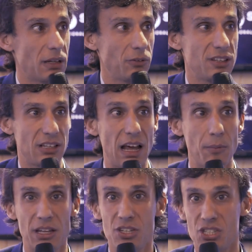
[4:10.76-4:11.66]
but with
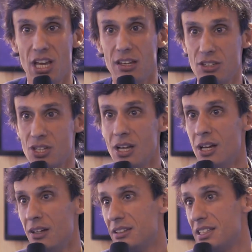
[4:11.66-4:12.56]
climate change,
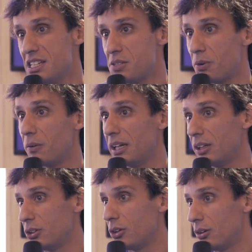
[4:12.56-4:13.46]
this is probably
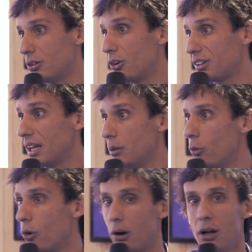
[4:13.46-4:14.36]
not
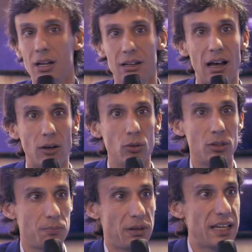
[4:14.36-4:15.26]
anymore a good
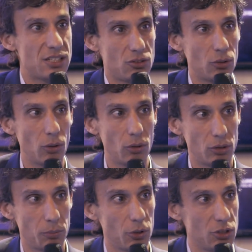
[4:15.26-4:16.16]
place to
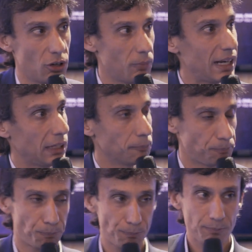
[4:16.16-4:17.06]
put your money.
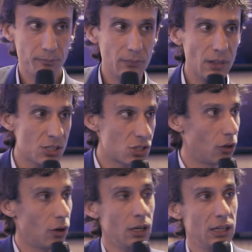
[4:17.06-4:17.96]

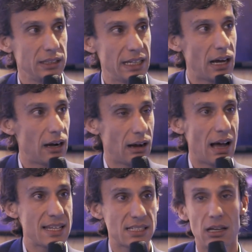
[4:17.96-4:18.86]
So they are
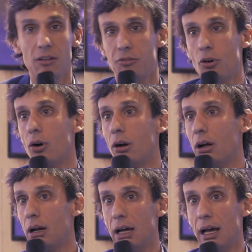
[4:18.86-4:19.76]
asking for
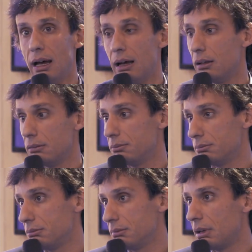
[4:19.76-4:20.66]
a
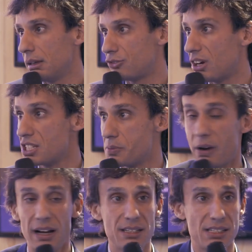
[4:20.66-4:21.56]

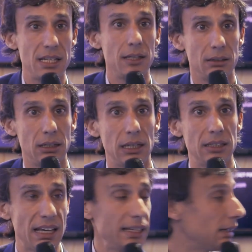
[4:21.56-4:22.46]
transparency in
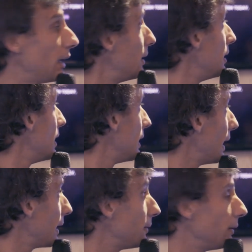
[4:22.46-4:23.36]
data,
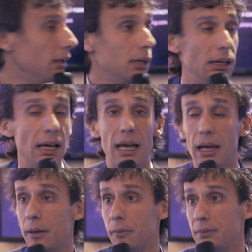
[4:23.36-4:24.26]
and
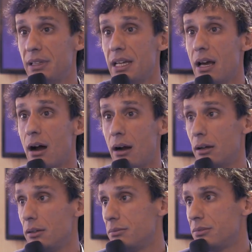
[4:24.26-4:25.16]
they are